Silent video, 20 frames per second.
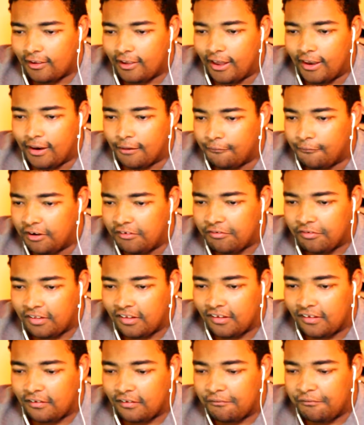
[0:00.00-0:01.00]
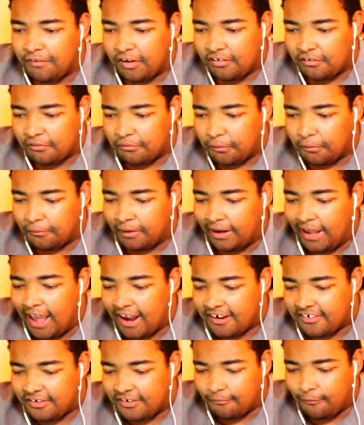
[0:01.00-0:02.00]
crashed
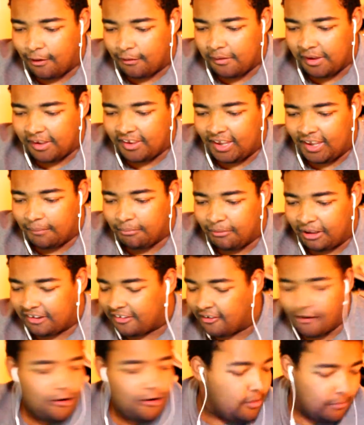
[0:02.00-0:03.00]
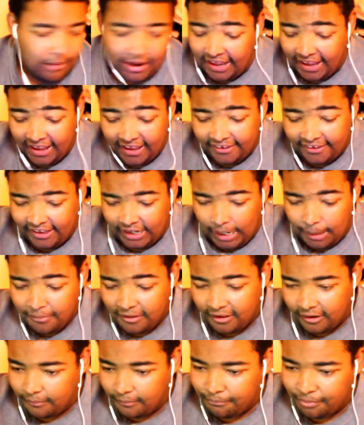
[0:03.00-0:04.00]
and turned off, and I lost the
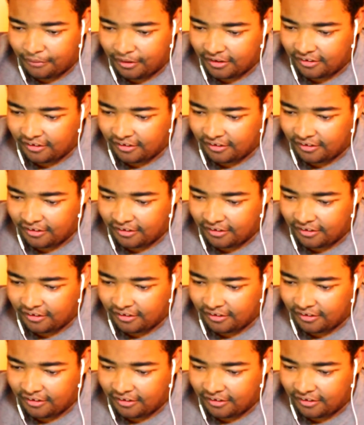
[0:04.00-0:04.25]
footage. The